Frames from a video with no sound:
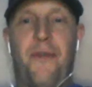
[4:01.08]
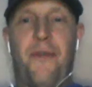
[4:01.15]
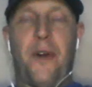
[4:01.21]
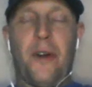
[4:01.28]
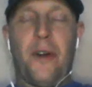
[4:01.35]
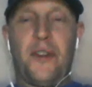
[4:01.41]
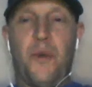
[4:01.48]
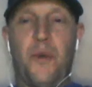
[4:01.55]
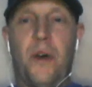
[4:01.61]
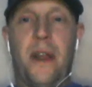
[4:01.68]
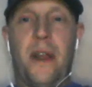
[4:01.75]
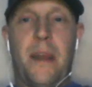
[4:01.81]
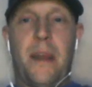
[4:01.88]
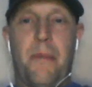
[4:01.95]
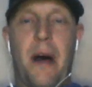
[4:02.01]
first
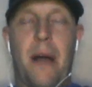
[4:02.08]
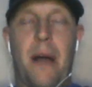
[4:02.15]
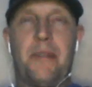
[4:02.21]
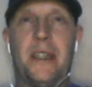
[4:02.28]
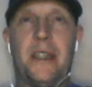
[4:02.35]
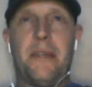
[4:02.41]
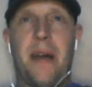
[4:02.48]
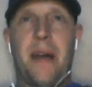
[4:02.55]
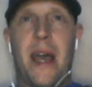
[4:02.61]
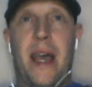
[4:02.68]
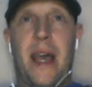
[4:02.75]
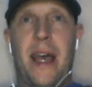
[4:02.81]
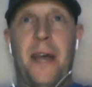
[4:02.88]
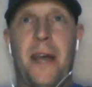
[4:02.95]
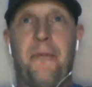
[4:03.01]
one that popped into my
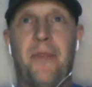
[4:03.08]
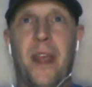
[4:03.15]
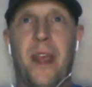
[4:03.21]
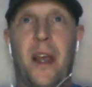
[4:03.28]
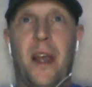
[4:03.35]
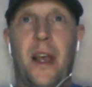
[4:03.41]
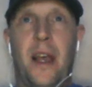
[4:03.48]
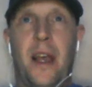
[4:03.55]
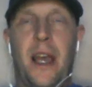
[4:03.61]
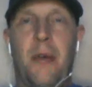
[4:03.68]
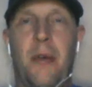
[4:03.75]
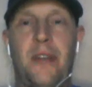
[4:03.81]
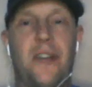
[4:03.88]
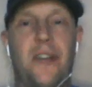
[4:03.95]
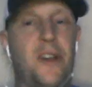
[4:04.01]
head,
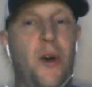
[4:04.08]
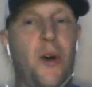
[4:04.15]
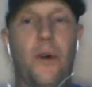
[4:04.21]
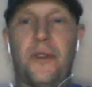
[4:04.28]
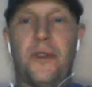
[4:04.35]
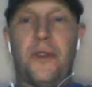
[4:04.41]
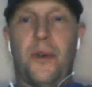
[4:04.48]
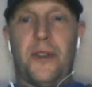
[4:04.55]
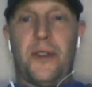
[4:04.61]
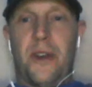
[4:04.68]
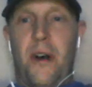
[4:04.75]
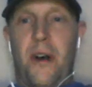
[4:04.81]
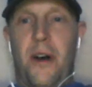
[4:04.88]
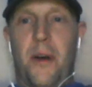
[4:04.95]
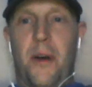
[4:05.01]
it's an old school
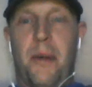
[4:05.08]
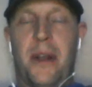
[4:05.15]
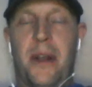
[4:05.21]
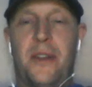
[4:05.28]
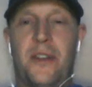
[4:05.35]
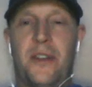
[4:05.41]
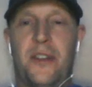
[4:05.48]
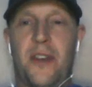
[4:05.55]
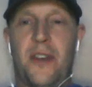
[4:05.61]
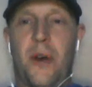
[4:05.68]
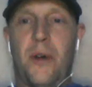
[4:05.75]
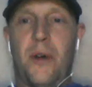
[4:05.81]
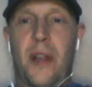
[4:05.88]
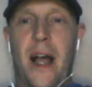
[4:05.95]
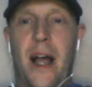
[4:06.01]
song, but it's
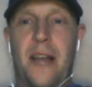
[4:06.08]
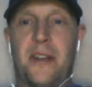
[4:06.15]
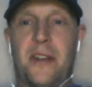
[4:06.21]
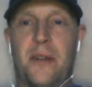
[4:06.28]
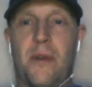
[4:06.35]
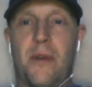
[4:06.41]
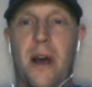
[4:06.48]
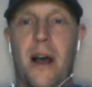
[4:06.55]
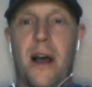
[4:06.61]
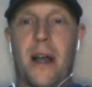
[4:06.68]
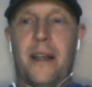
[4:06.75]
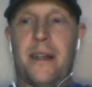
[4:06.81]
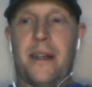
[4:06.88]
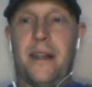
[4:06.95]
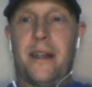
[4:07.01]
so classic
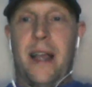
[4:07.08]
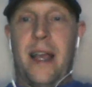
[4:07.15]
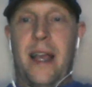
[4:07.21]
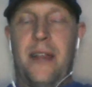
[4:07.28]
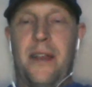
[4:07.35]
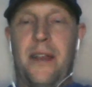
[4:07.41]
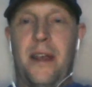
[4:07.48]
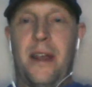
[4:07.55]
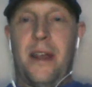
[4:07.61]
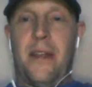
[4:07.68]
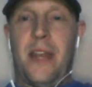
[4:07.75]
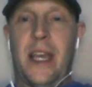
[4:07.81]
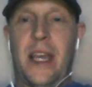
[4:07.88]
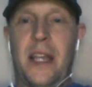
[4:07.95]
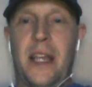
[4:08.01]
rock, and the
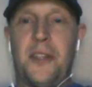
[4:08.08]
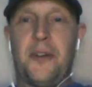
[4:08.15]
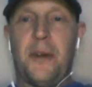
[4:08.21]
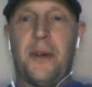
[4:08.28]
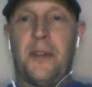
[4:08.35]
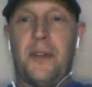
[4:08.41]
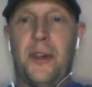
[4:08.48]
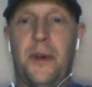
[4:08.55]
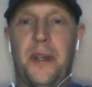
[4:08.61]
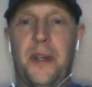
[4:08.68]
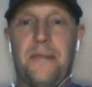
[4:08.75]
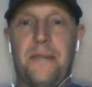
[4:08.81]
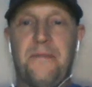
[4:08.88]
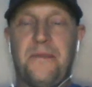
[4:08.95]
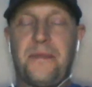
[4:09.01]
intro to
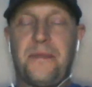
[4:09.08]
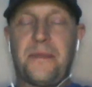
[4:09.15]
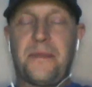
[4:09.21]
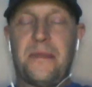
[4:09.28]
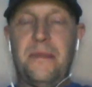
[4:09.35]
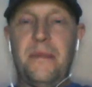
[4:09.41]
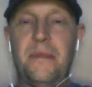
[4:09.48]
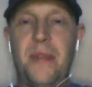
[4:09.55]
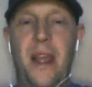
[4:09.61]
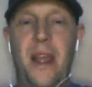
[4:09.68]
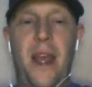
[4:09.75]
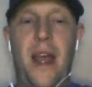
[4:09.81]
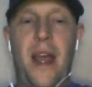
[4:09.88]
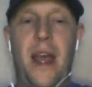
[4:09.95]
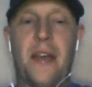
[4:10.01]
it
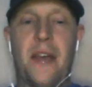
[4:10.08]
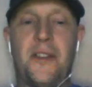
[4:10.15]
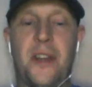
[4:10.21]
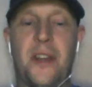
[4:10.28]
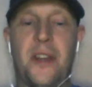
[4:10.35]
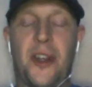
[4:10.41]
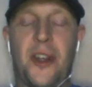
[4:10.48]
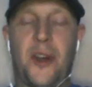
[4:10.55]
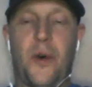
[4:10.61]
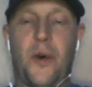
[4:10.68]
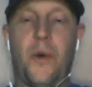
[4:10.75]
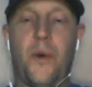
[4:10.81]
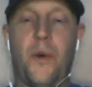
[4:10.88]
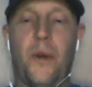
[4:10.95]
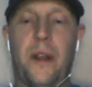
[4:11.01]
has such a
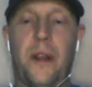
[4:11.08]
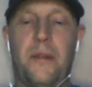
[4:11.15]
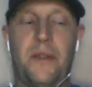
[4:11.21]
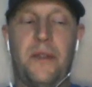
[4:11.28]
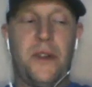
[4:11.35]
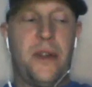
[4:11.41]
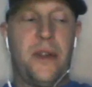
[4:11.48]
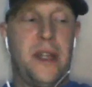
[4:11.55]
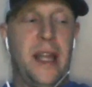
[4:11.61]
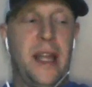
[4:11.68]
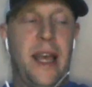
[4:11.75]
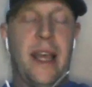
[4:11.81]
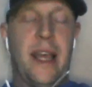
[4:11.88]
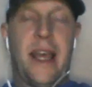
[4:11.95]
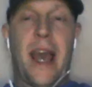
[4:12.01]
cool rhythm to it.
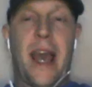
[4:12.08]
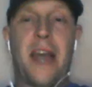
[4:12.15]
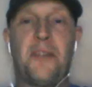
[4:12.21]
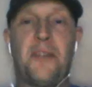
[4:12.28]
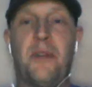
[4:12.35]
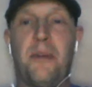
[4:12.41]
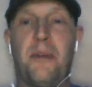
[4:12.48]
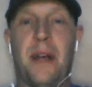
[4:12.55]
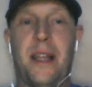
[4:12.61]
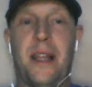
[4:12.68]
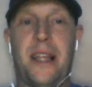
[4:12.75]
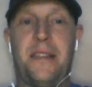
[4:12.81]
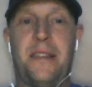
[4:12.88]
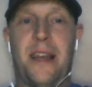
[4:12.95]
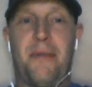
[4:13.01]
Kashmir by
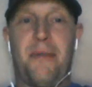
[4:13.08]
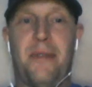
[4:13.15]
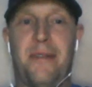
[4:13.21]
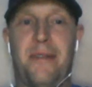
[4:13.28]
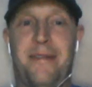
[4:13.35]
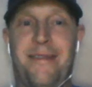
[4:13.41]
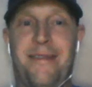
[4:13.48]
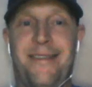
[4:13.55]
Led Zeppelin.